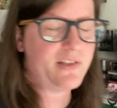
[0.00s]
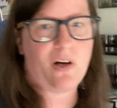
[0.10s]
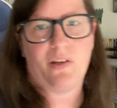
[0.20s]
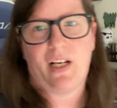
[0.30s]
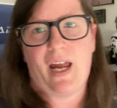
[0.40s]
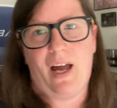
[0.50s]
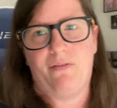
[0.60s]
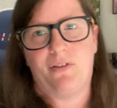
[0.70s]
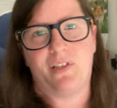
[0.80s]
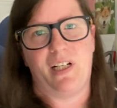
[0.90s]
is all that I
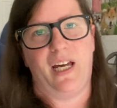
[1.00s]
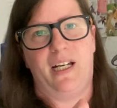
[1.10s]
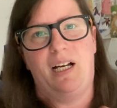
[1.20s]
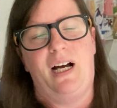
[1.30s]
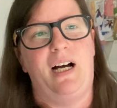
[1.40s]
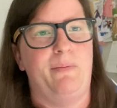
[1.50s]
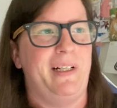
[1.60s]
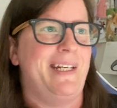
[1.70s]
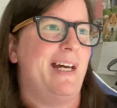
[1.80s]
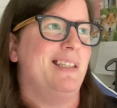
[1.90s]
have for today.
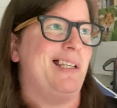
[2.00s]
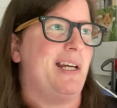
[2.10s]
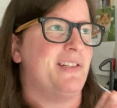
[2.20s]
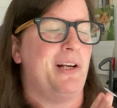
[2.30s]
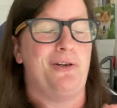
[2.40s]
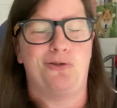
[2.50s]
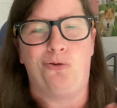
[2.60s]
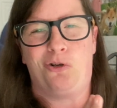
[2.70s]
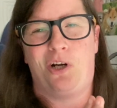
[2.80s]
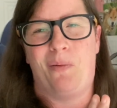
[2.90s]
Again, like I said, I just
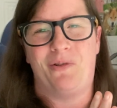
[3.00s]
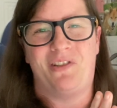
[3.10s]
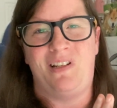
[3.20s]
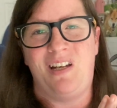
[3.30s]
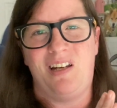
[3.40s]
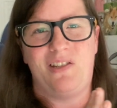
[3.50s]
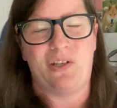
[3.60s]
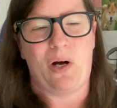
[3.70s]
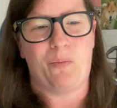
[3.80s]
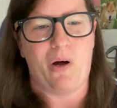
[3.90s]
ordered a couple CDs,
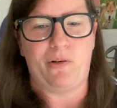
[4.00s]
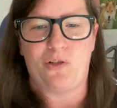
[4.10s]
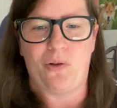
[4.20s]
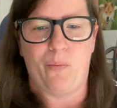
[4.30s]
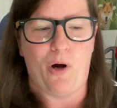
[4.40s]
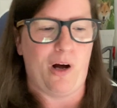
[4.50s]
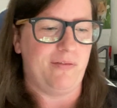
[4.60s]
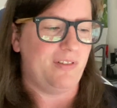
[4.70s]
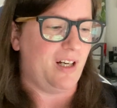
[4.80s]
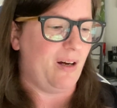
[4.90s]
so I'll probably show them
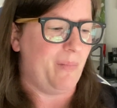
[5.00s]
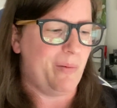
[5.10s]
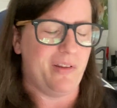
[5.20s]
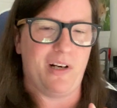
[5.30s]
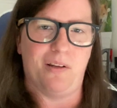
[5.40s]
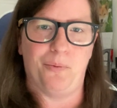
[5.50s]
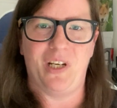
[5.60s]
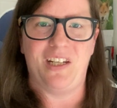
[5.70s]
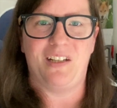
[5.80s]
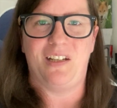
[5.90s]
off maybe at the end of the
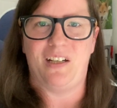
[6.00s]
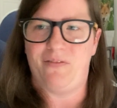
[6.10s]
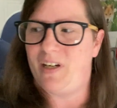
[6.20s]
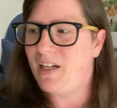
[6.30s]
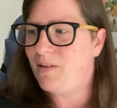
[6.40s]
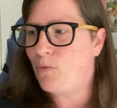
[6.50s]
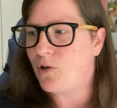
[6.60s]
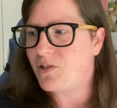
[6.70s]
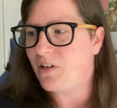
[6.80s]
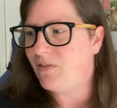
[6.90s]
week if I get
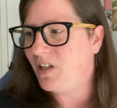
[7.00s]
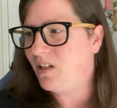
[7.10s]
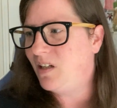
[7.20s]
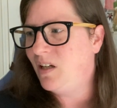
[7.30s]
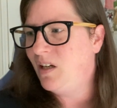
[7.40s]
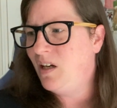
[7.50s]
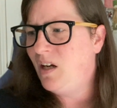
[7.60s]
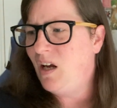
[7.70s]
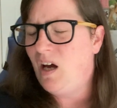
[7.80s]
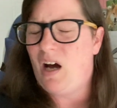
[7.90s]
more stuff in.
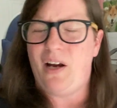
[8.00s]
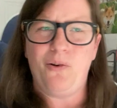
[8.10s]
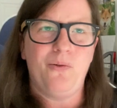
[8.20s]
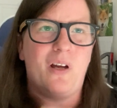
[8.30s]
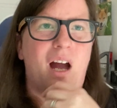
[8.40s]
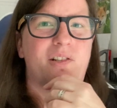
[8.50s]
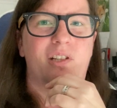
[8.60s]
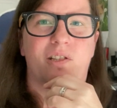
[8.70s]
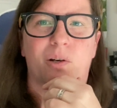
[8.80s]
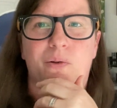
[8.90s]
I
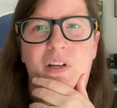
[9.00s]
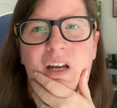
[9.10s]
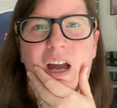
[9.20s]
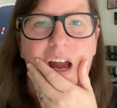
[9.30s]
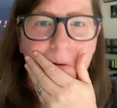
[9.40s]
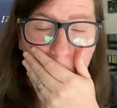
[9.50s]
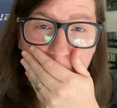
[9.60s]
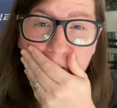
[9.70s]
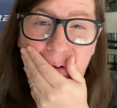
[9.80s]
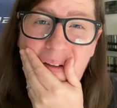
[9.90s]
don't think I have
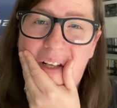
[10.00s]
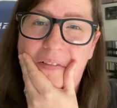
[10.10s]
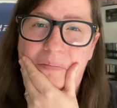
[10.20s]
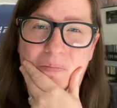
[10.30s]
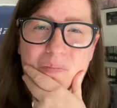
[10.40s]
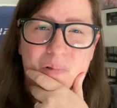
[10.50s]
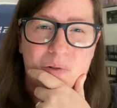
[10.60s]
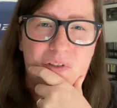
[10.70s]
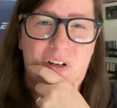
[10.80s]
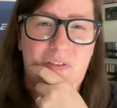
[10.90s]
really a whole lot of
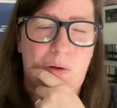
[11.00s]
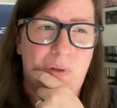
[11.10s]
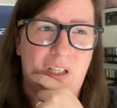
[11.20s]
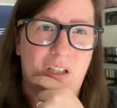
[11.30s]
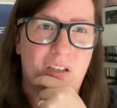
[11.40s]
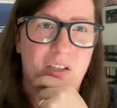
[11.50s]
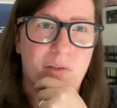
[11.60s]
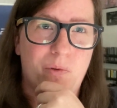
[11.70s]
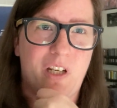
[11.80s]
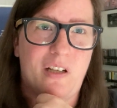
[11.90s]
new stuff coming in
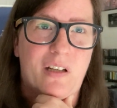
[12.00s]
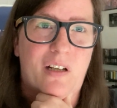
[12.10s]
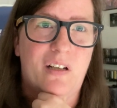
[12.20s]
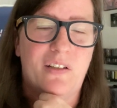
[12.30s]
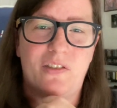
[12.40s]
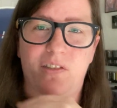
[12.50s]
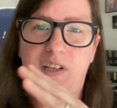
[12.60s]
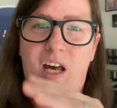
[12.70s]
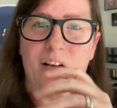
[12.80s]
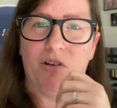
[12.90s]
this week. This is
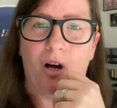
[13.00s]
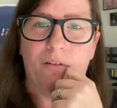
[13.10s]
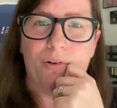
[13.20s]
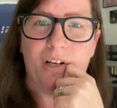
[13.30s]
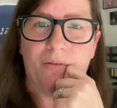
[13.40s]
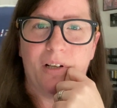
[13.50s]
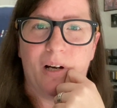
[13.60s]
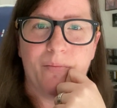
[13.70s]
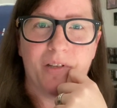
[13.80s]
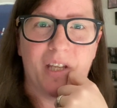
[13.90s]
kind of an off weekend when it
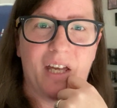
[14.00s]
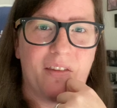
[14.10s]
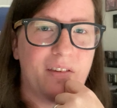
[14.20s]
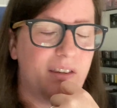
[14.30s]
comes to that.